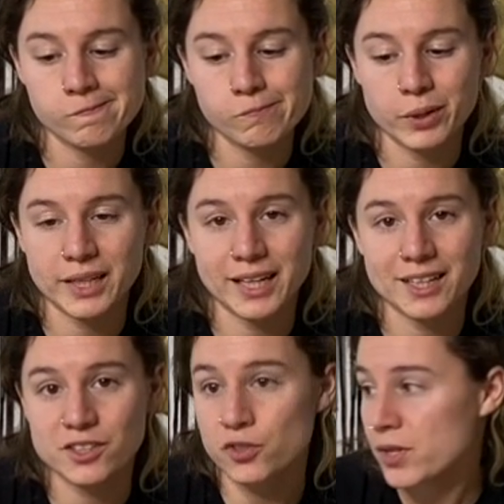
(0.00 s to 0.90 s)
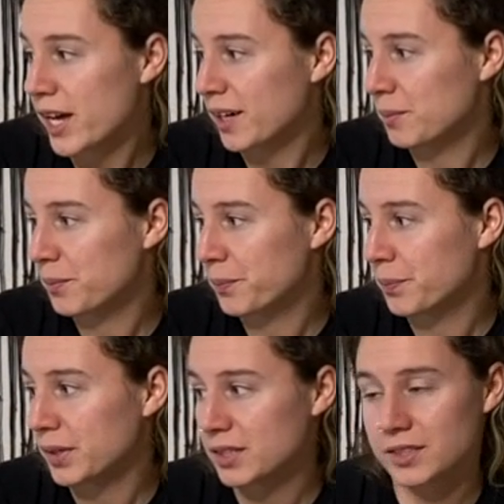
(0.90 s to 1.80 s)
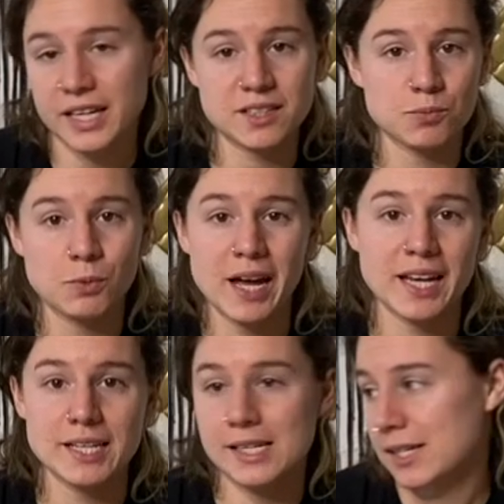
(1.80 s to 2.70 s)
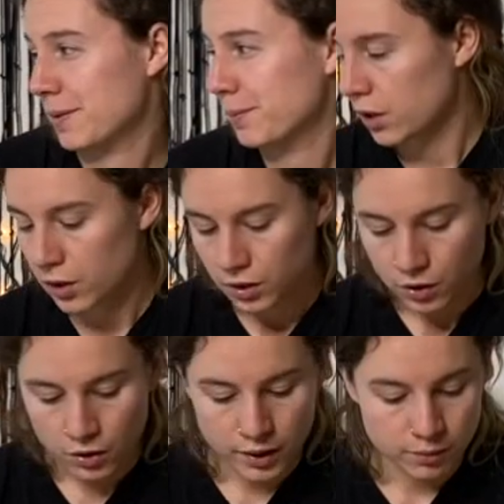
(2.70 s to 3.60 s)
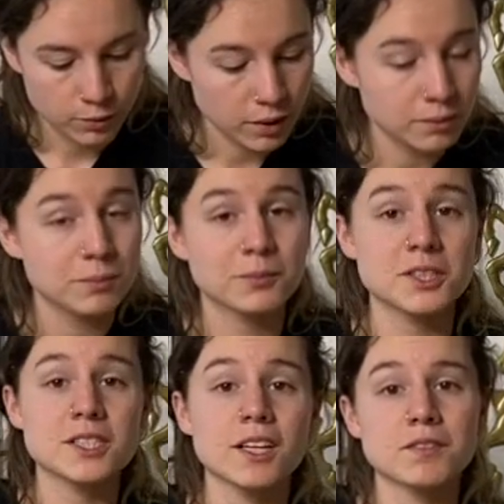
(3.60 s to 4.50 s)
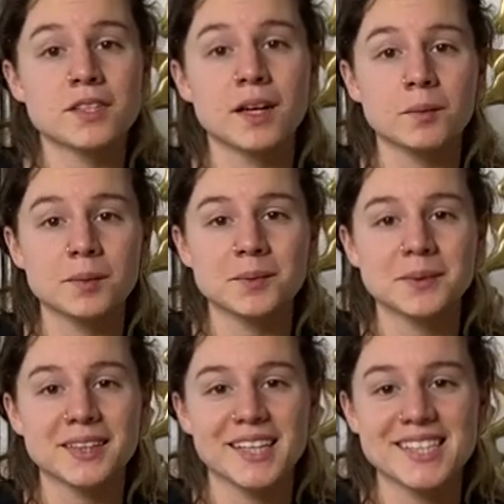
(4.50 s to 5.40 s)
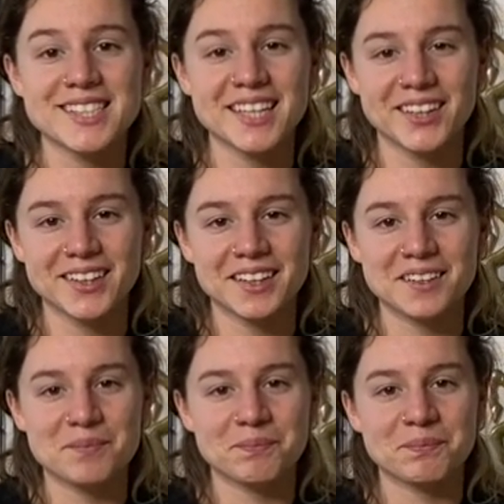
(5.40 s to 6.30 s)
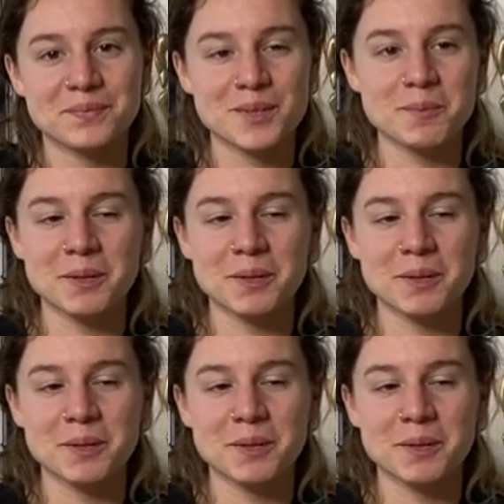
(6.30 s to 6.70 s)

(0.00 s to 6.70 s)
But I can't do that because that's wet. Okay, well, we'll just have to tell people when they sit on it to be